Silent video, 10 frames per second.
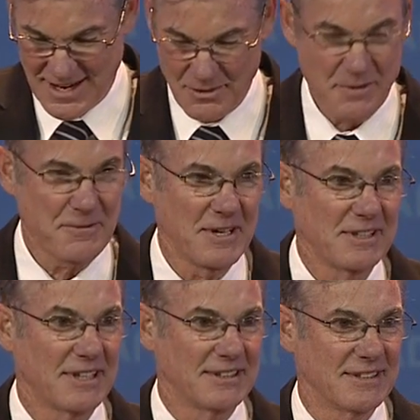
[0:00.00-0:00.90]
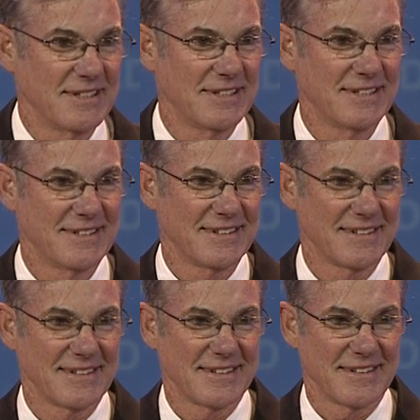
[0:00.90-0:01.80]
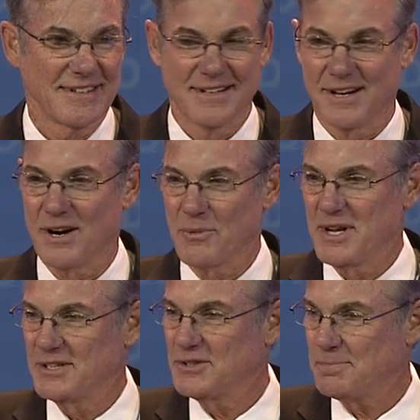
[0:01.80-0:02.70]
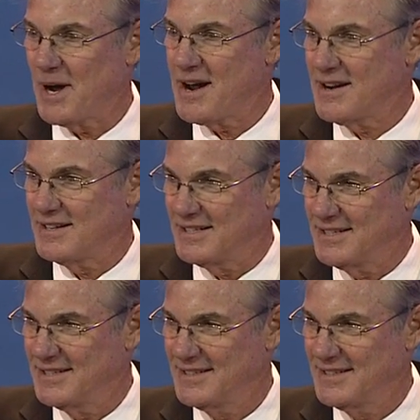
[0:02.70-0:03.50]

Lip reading: How are we feeling? Are we inspired?